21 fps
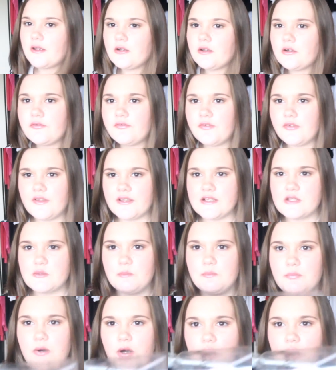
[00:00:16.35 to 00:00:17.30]
gonna go through this
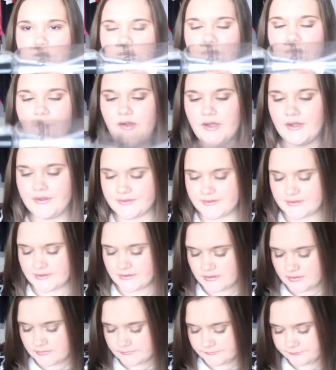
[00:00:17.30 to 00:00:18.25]
box
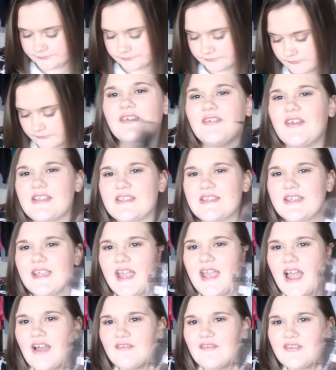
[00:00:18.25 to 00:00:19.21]
first. First thing
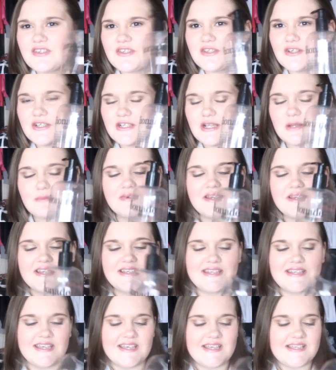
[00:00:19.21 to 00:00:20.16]
I have is those
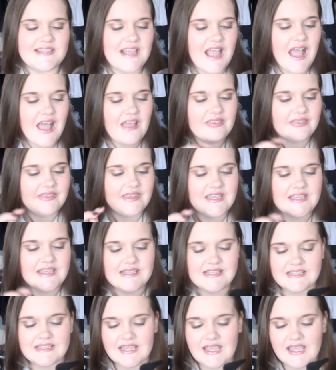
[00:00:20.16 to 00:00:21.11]
lemonade days, and
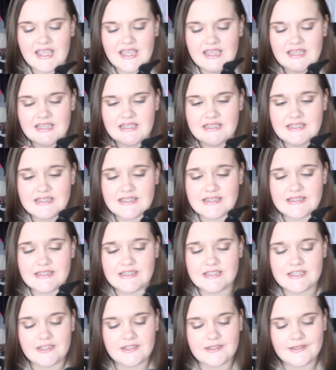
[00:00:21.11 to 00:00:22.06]
this
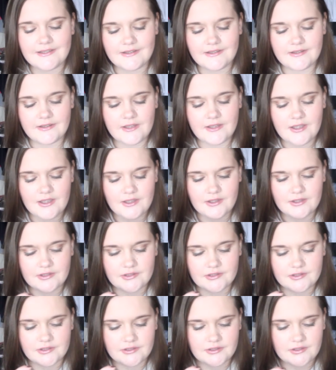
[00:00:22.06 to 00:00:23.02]
is
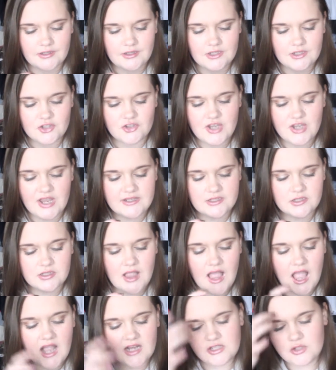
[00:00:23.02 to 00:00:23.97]

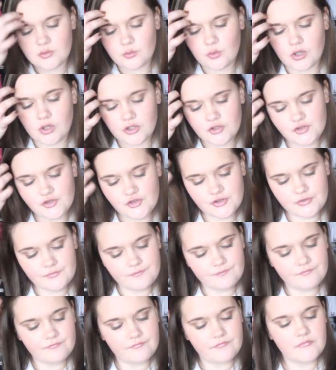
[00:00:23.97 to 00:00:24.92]
gentle hand wash
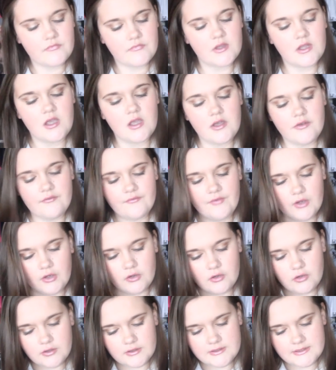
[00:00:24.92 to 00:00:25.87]
for
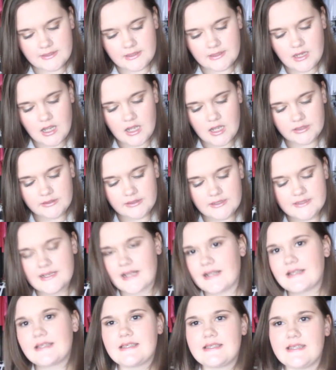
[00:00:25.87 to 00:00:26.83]
cooks, gardeners,
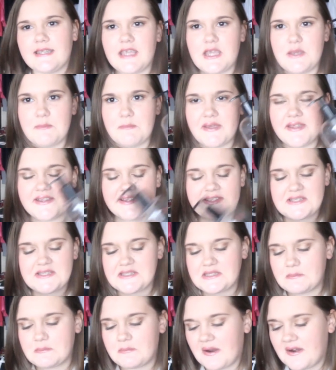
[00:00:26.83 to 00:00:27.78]
and sticky
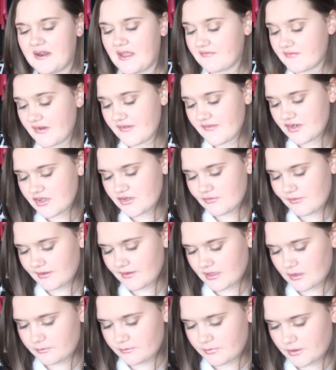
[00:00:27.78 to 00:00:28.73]
mitts. Apparently, I've never actually
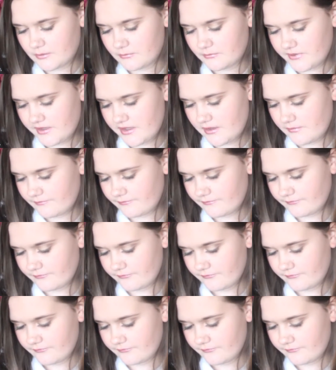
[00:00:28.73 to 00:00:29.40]
read that bottom bit.